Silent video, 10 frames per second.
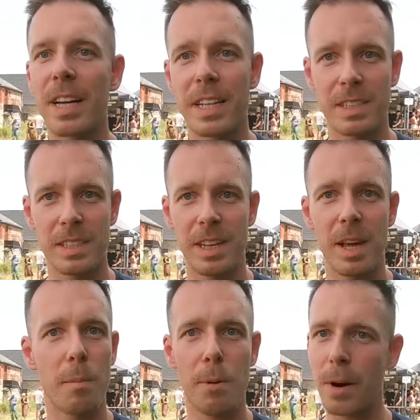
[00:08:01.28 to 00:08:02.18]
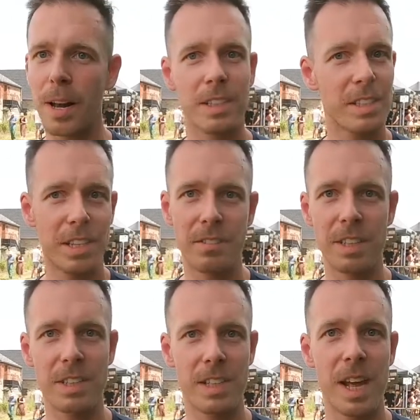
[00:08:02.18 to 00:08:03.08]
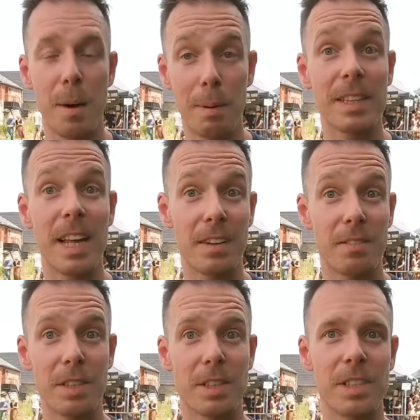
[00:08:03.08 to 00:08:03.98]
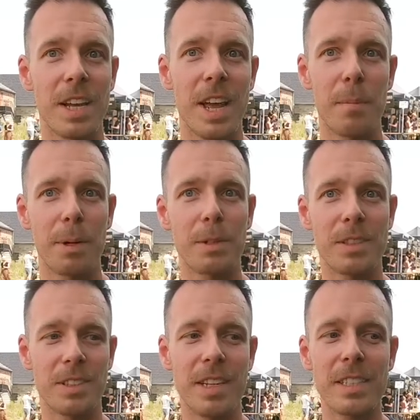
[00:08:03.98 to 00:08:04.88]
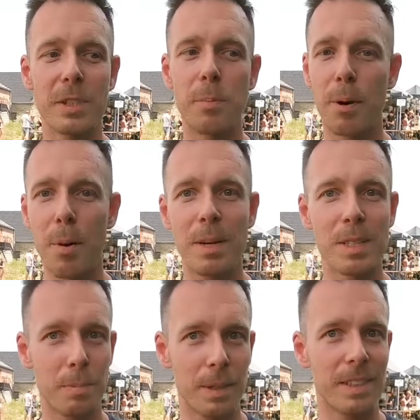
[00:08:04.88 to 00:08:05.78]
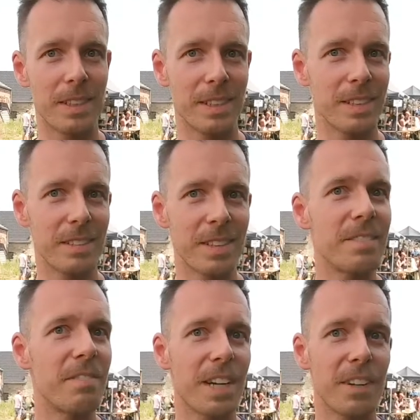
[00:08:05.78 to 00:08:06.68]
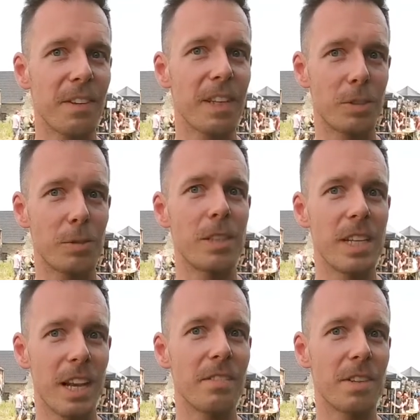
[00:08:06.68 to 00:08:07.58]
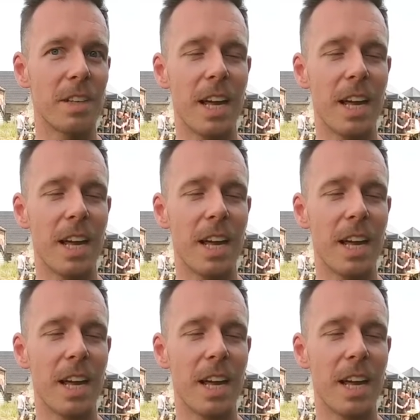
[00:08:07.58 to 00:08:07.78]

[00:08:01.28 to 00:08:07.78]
it is, product, service, but delivers because easy to promise but uh, very difficult to deliver